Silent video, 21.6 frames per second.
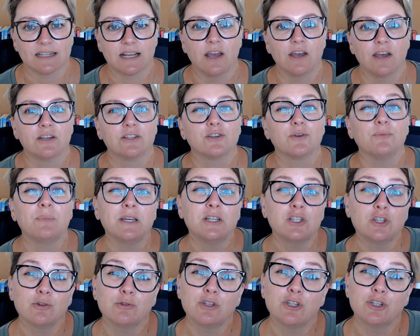So be
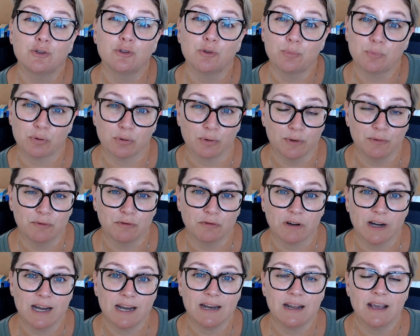sure to do a
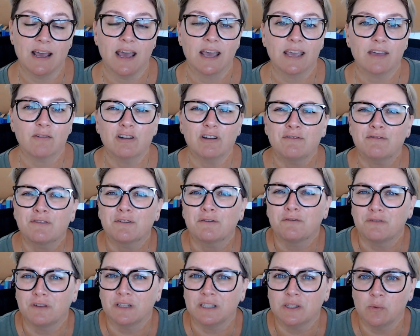proofread, get rid of the
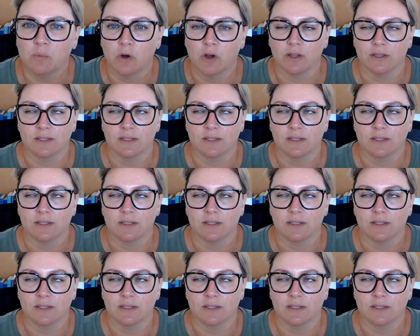filler words,